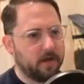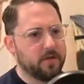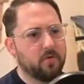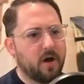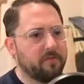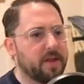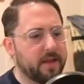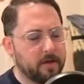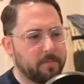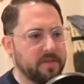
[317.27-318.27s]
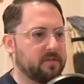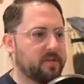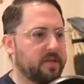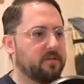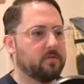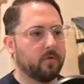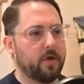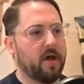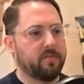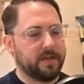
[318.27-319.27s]
You often end up in these cases where you
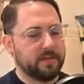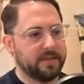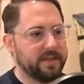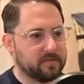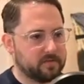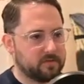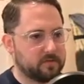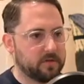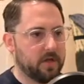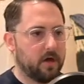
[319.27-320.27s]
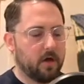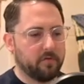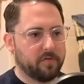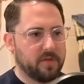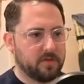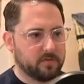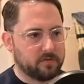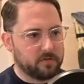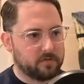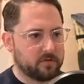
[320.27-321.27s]
have like lists of
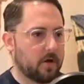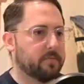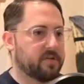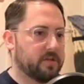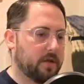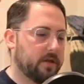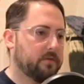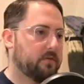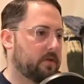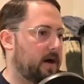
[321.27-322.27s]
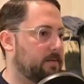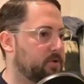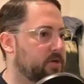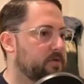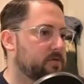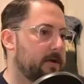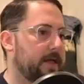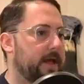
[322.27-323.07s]
these sums and nones, the options.